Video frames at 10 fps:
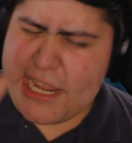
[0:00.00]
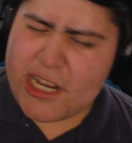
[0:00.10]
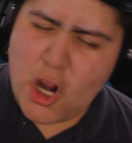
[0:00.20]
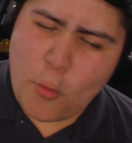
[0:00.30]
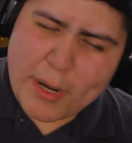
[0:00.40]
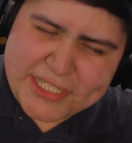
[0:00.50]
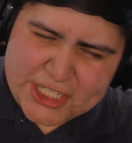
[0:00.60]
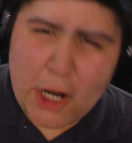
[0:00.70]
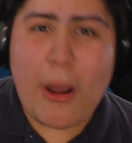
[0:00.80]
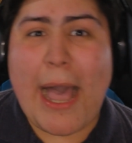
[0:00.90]
But you know what,
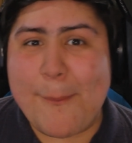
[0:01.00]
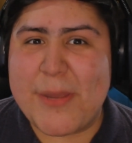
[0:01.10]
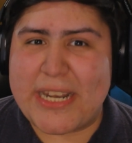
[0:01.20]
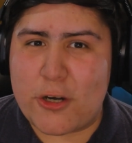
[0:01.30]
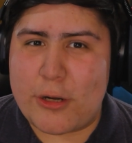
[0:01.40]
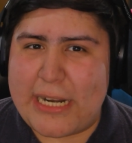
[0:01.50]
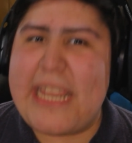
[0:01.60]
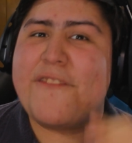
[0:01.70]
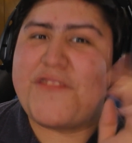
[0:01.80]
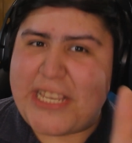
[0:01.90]
Joe? I'm gonna go ahead
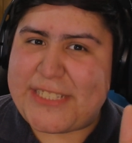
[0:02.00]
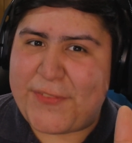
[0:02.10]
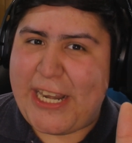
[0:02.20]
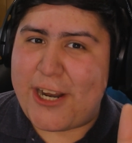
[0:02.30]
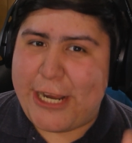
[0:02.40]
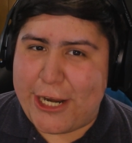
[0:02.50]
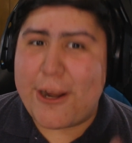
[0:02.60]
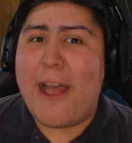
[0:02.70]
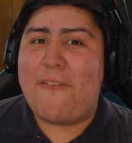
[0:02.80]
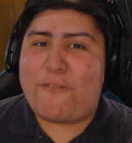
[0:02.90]
and give this video
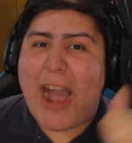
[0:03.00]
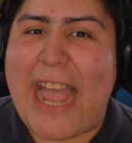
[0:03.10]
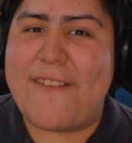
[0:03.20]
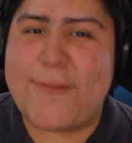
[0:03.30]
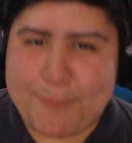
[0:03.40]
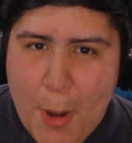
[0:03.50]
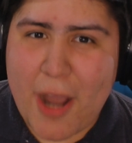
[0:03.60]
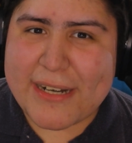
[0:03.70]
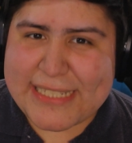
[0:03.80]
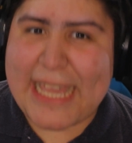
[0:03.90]
here five
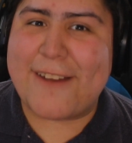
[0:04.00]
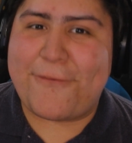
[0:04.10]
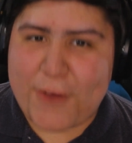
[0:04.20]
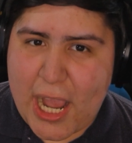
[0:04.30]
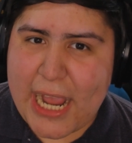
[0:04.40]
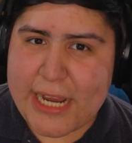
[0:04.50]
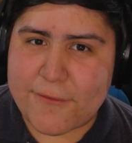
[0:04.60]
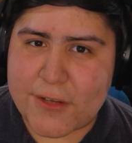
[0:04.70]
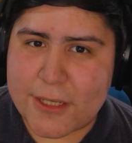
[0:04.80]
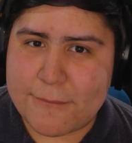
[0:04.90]
bonks out of five.